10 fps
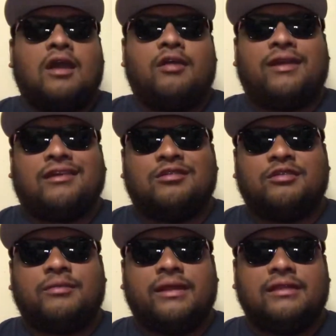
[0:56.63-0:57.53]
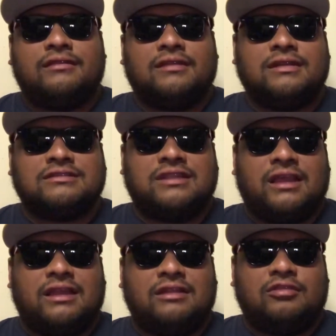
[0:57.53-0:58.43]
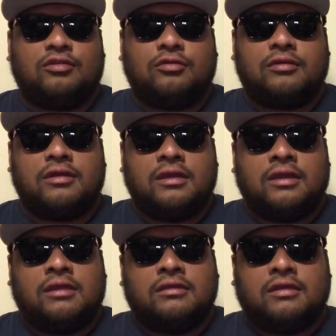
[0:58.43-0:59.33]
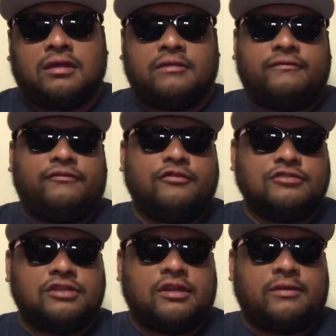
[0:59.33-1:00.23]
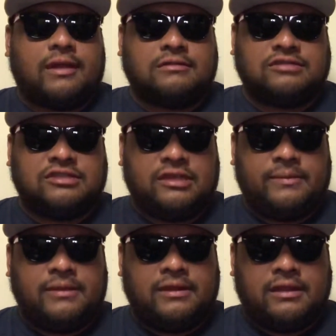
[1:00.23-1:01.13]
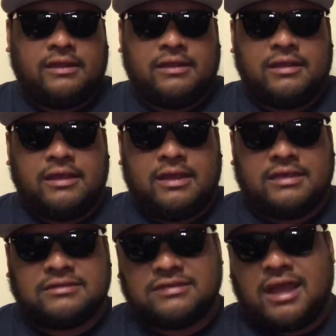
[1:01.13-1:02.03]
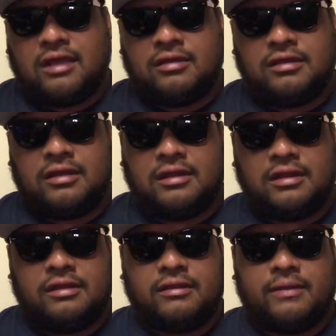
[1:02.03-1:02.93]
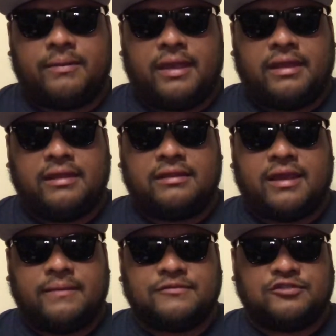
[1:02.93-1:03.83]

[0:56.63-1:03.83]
Alright, going right into this Daily Toke. The confusion around CBD is not going to clear up anytime